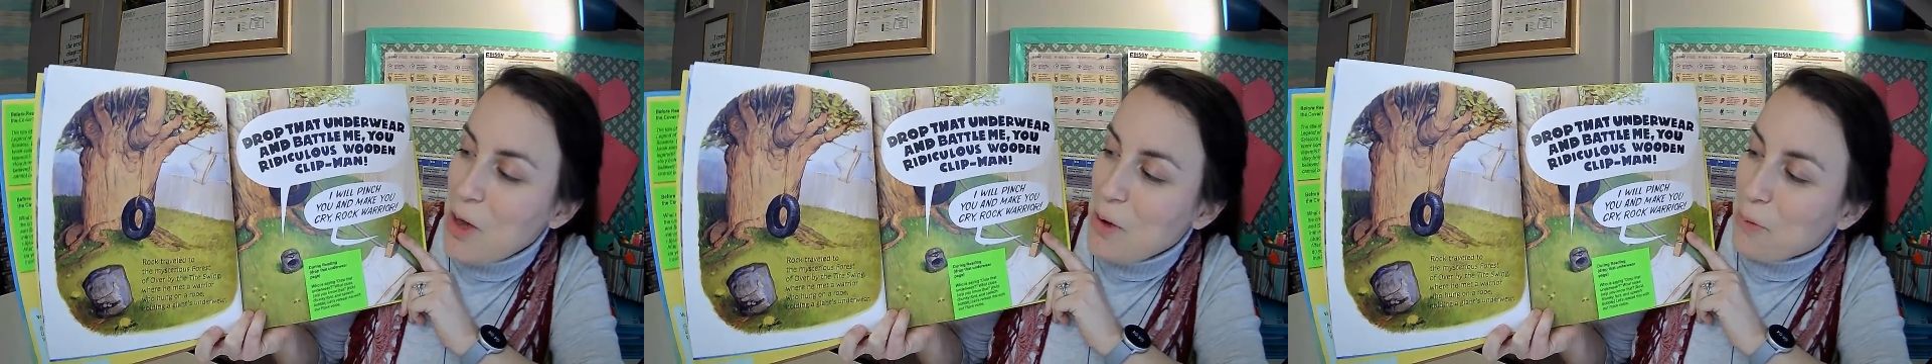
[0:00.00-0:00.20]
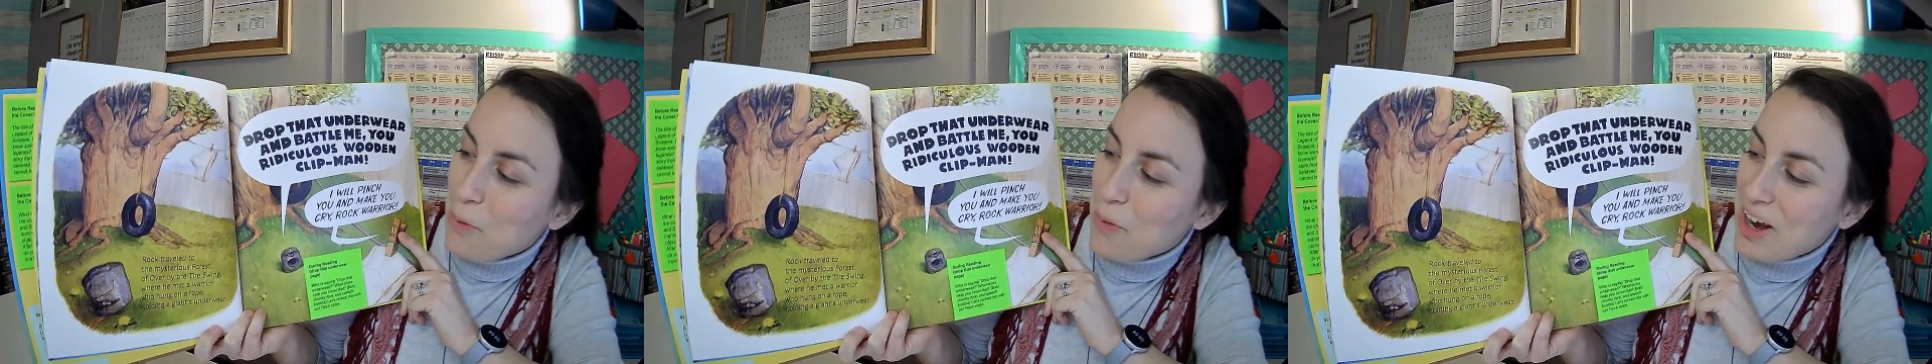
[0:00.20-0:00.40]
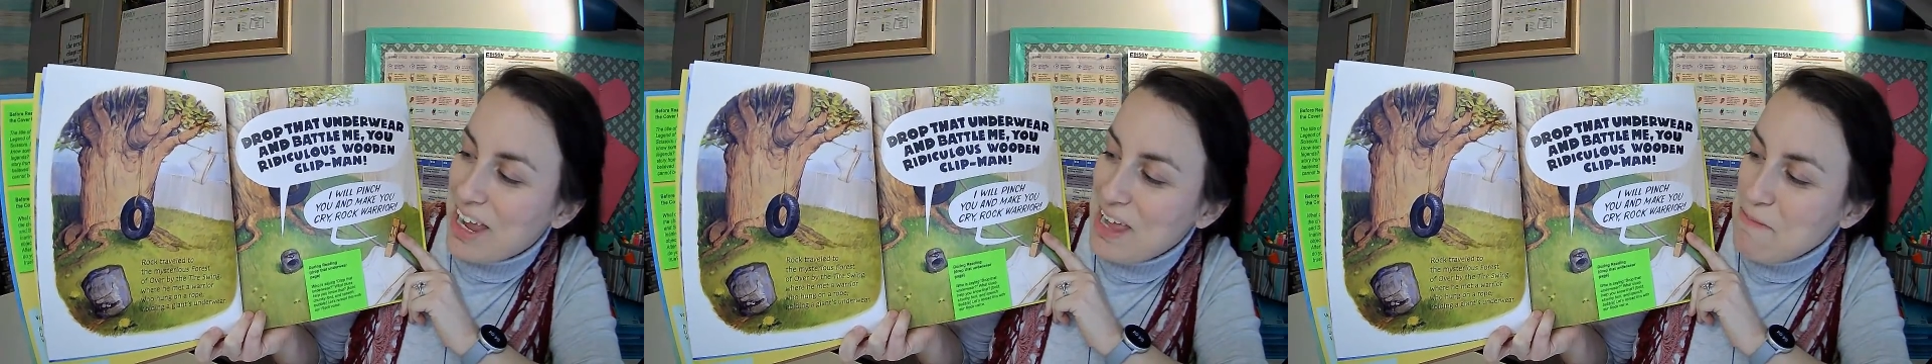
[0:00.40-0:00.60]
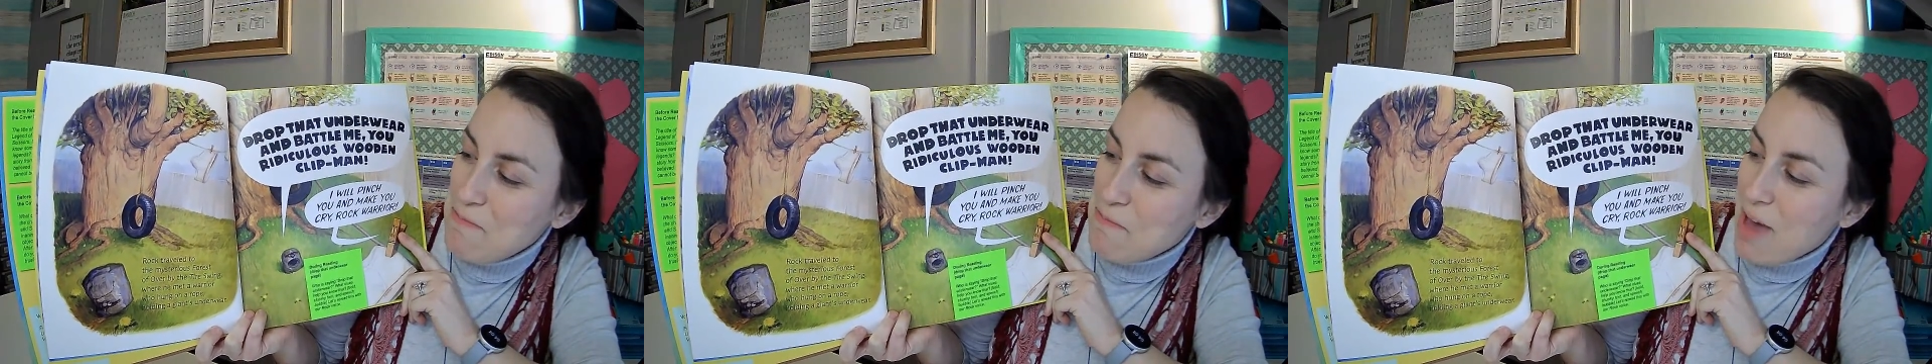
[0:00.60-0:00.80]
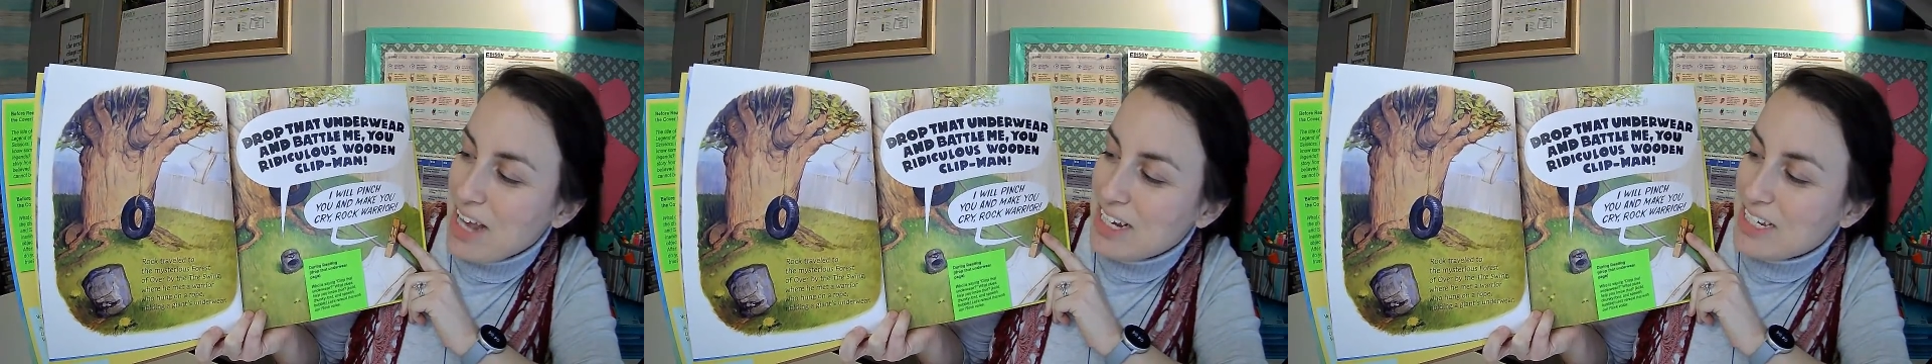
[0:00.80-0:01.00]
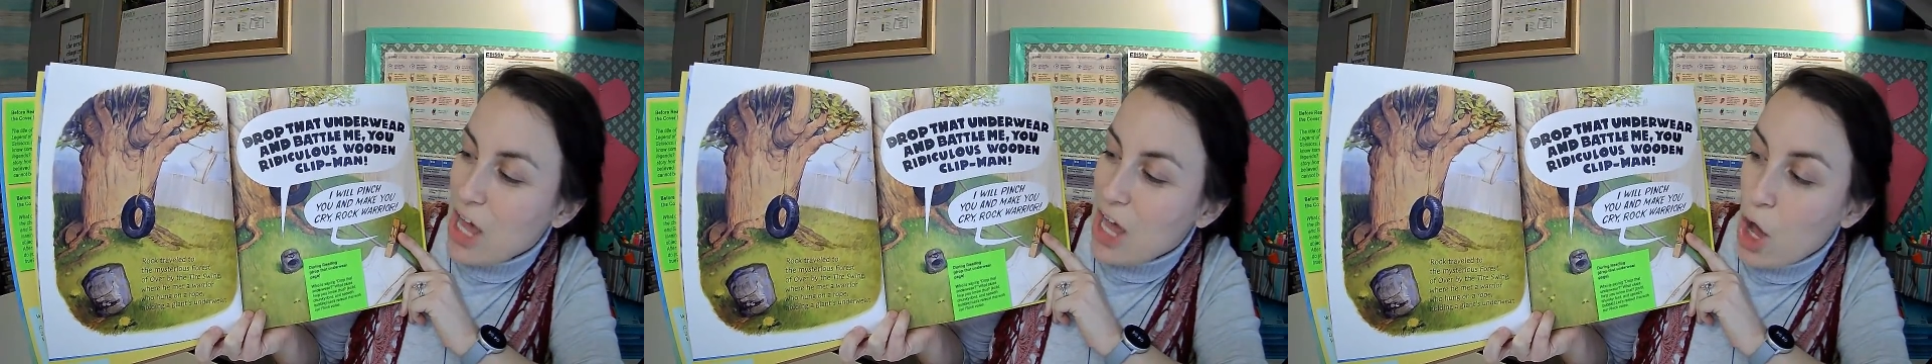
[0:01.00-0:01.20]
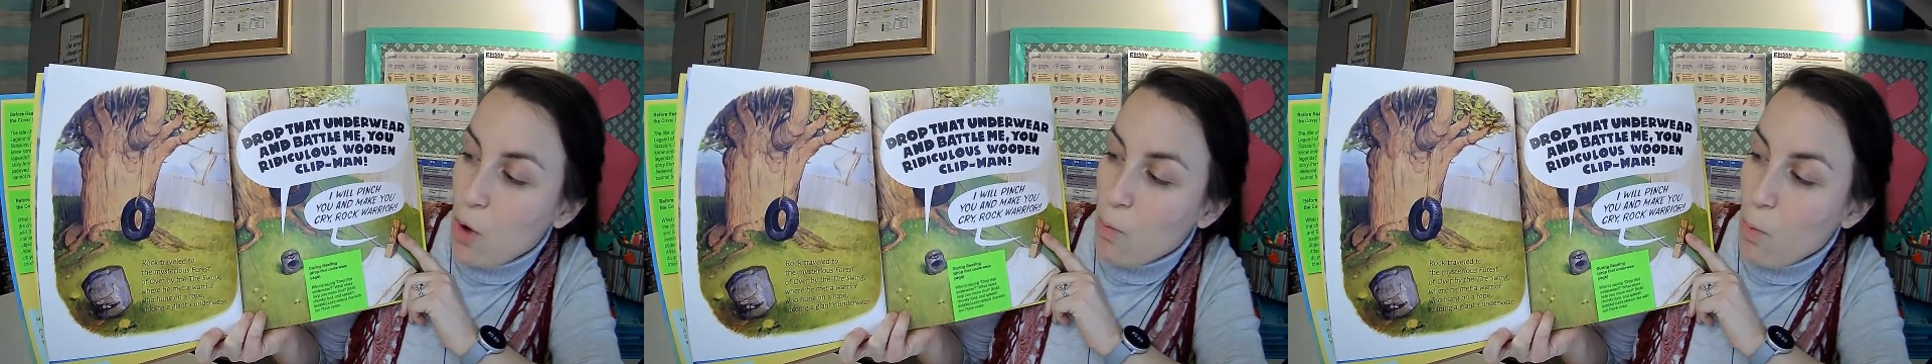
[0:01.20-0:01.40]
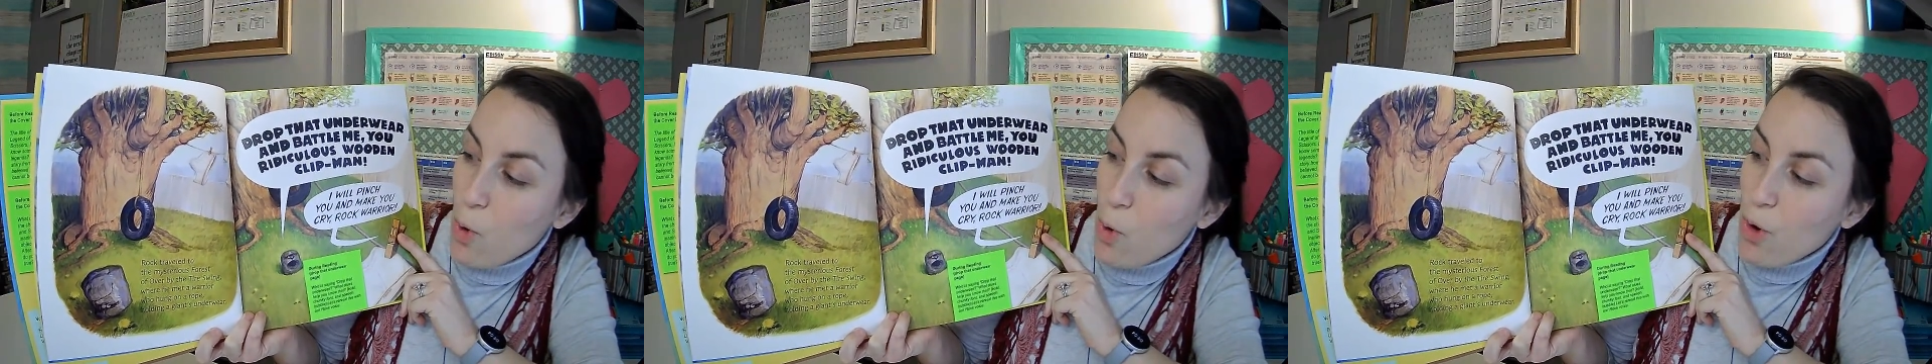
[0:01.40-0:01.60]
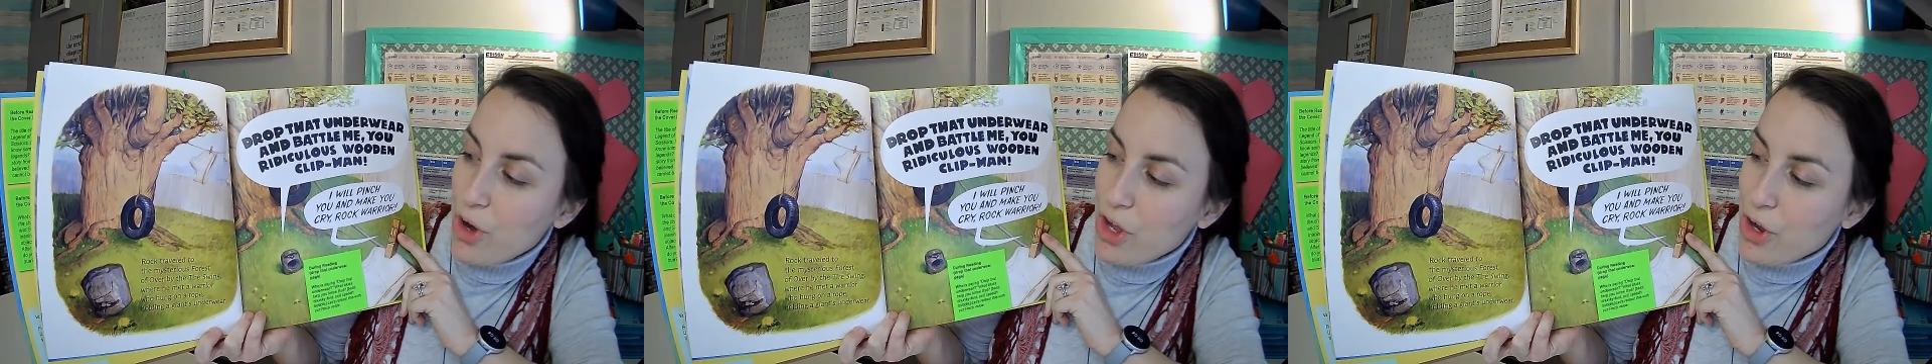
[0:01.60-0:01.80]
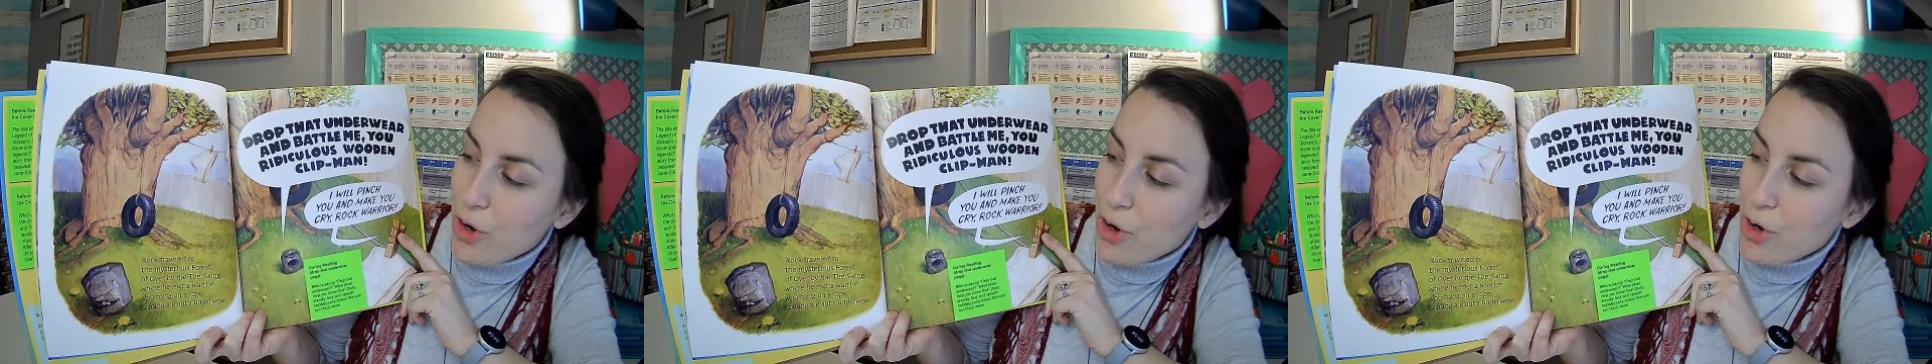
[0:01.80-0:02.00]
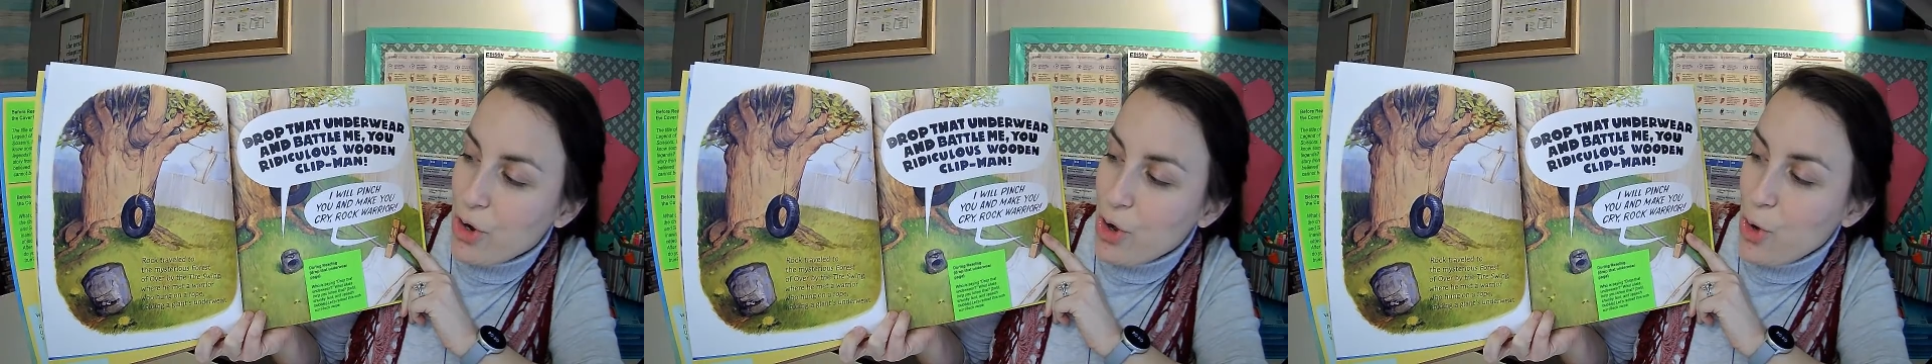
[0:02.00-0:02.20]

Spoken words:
where he met a warrior